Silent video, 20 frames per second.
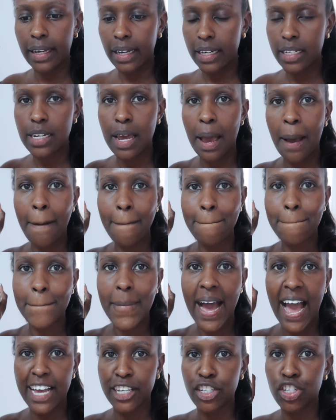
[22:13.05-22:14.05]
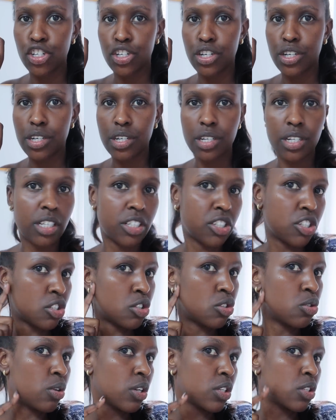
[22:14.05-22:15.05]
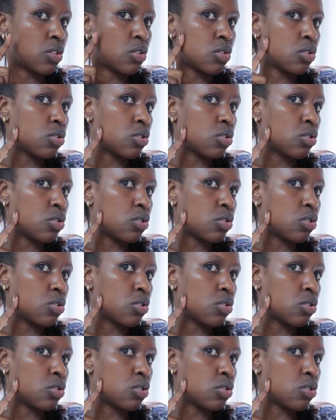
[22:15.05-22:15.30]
get matched. They'll just do a